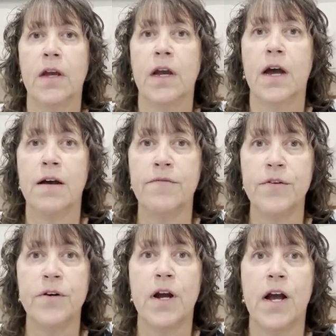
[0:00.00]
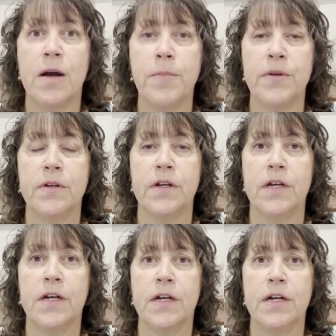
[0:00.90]
Cover up
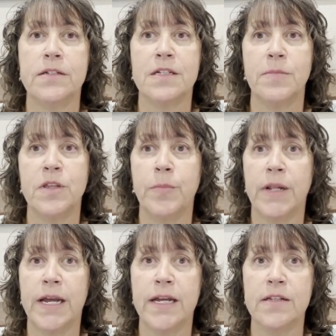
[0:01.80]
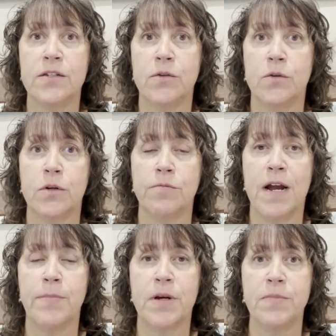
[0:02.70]
some of the plants, or
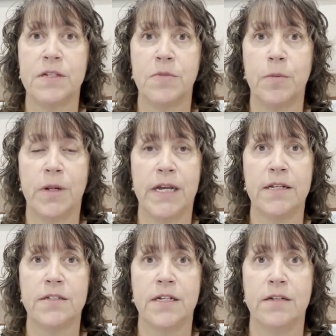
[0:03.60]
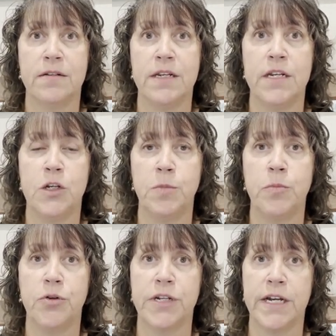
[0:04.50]
wrap up some of the plants that need to be
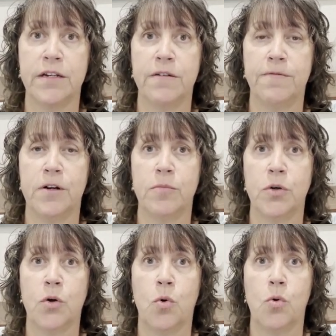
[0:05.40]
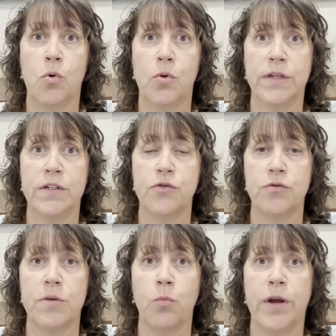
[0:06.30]
protected from cold,
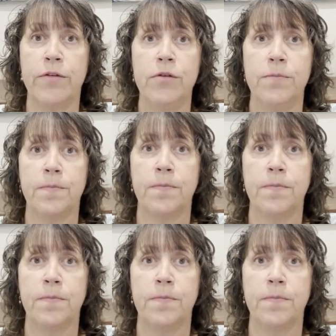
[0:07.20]
extreme weather.